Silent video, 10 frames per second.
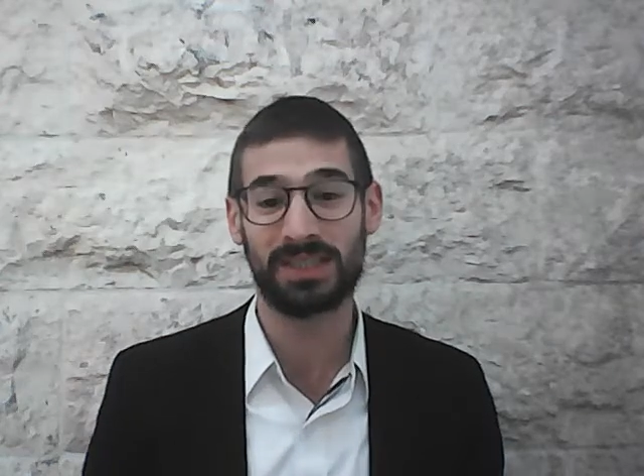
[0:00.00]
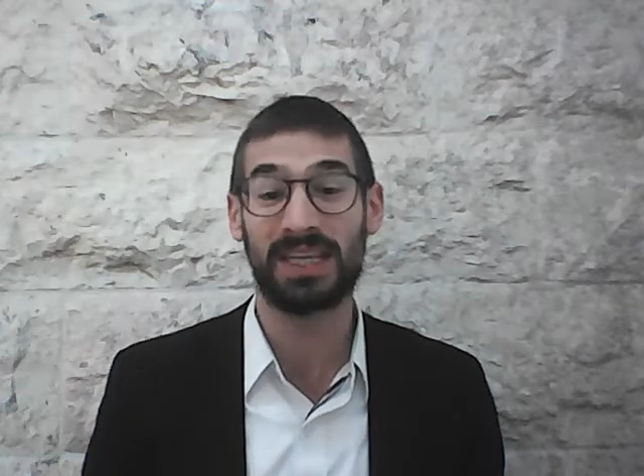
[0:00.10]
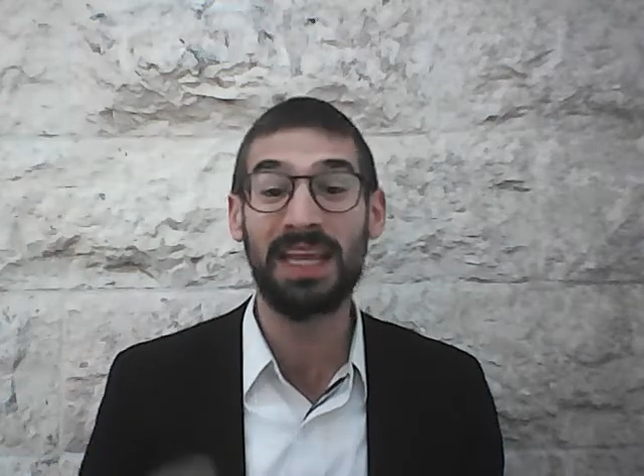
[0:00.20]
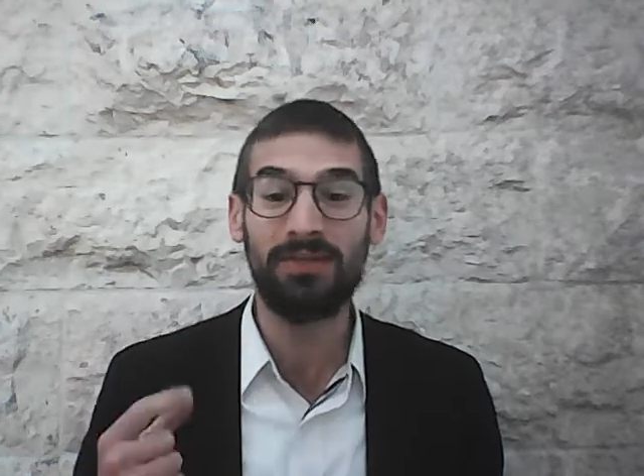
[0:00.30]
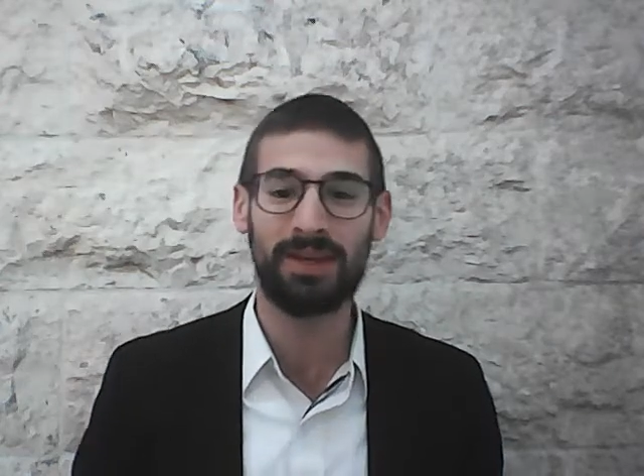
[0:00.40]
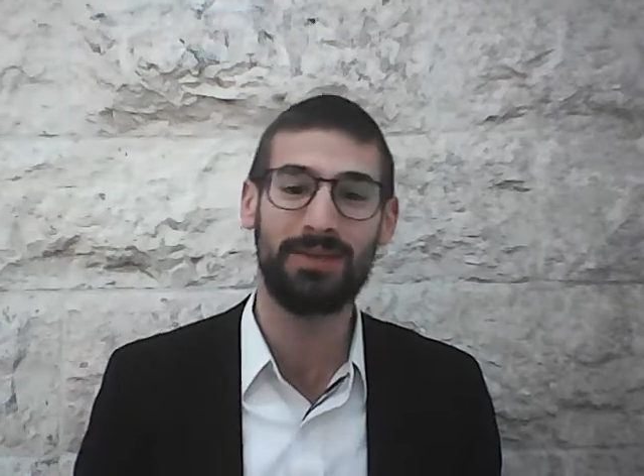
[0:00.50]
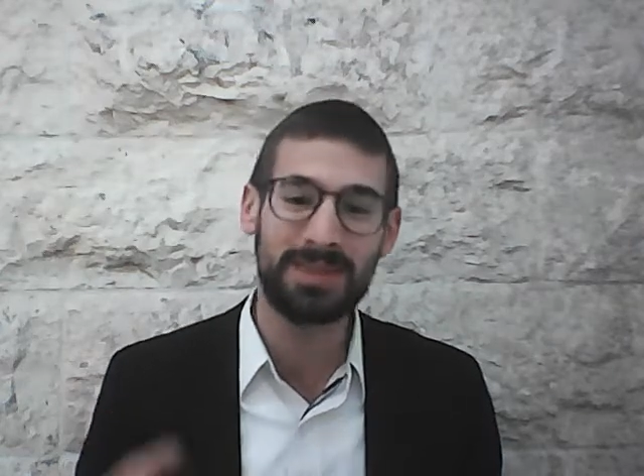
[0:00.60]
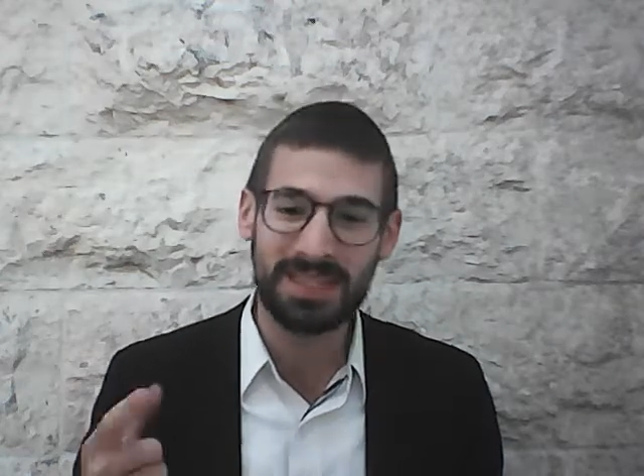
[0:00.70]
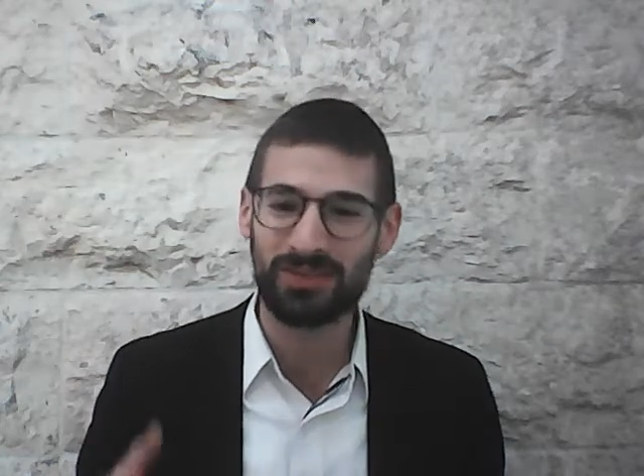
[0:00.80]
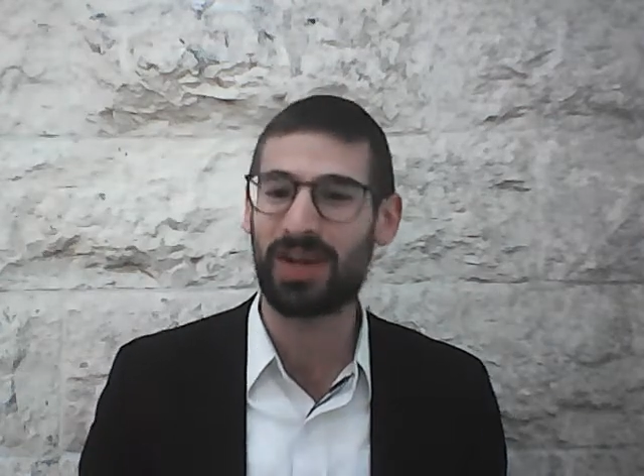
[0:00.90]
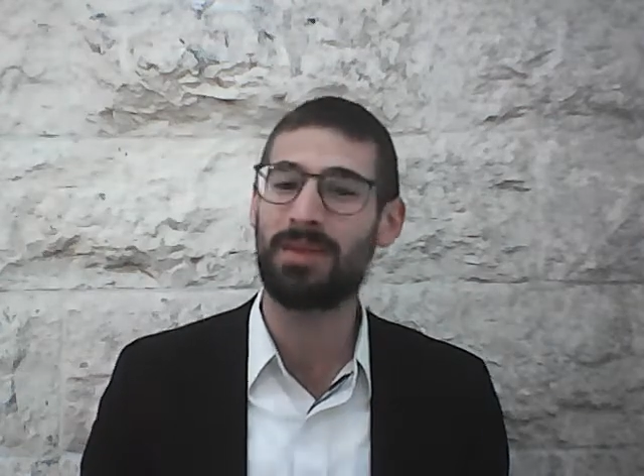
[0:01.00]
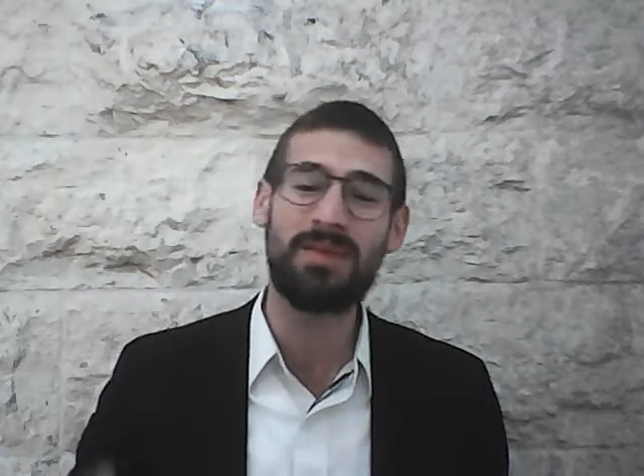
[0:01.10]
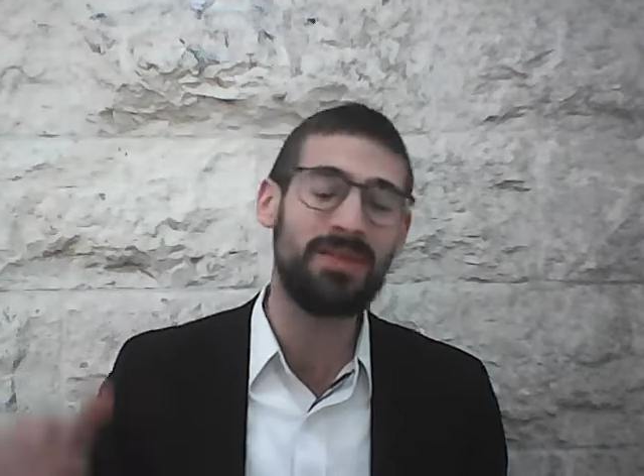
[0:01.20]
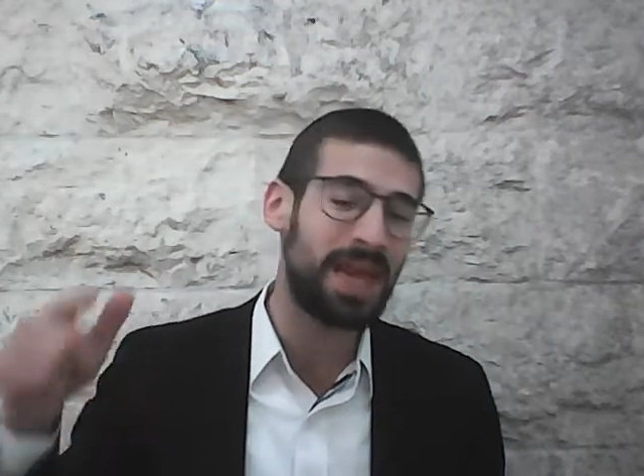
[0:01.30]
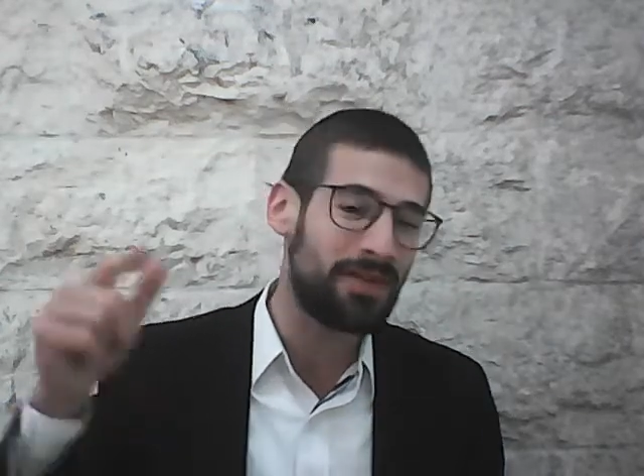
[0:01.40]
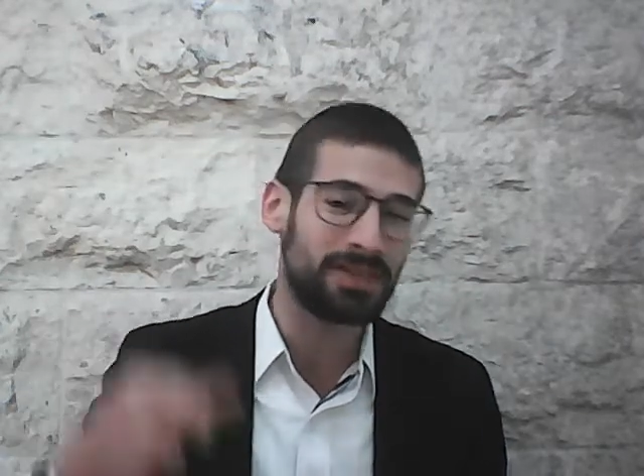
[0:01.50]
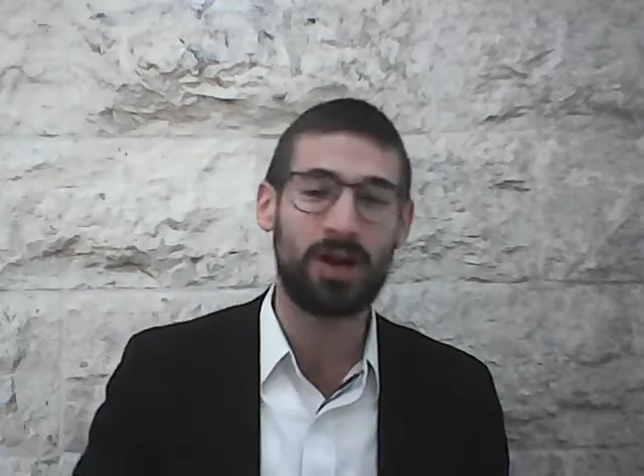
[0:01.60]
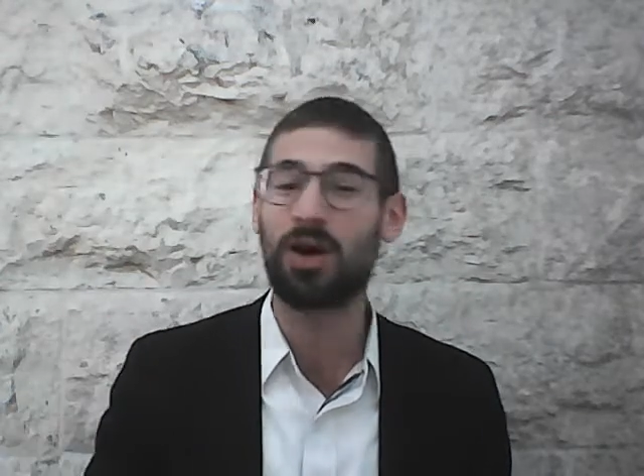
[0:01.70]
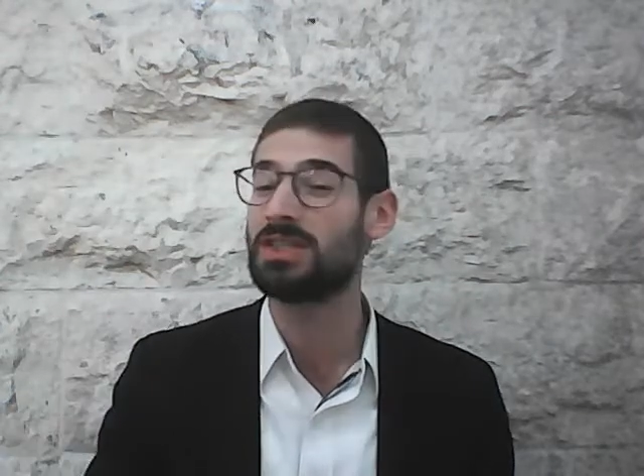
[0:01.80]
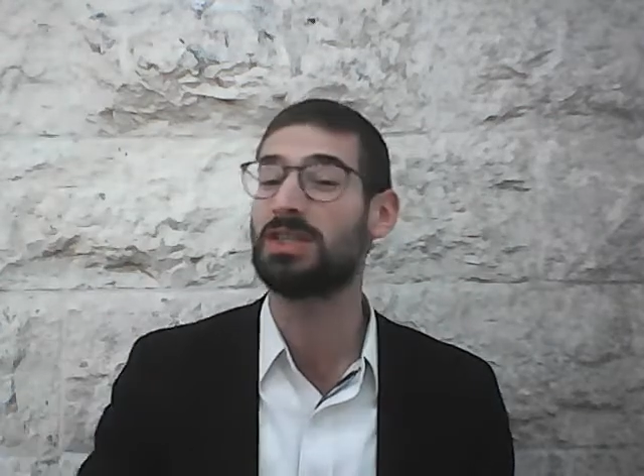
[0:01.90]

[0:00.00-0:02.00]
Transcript: And even in Mitzrayim, even Eretz Arot,